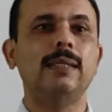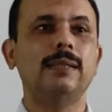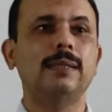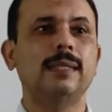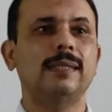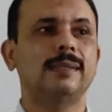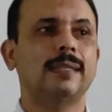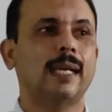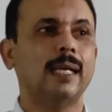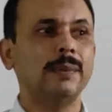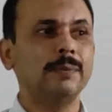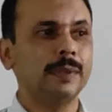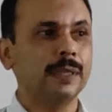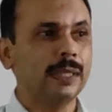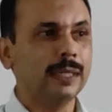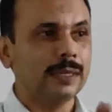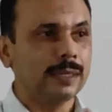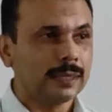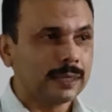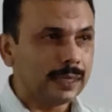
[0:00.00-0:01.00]
at that time
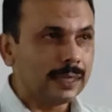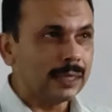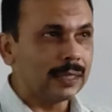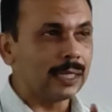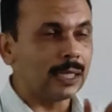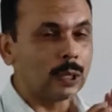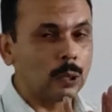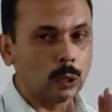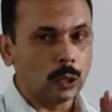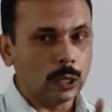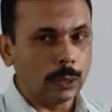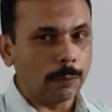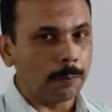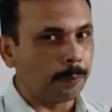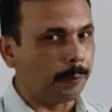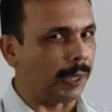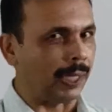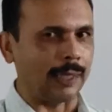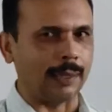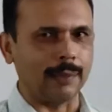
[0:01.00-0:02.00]
he is an
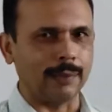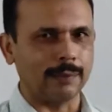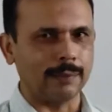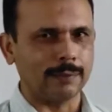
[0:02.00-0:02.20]
Olympian.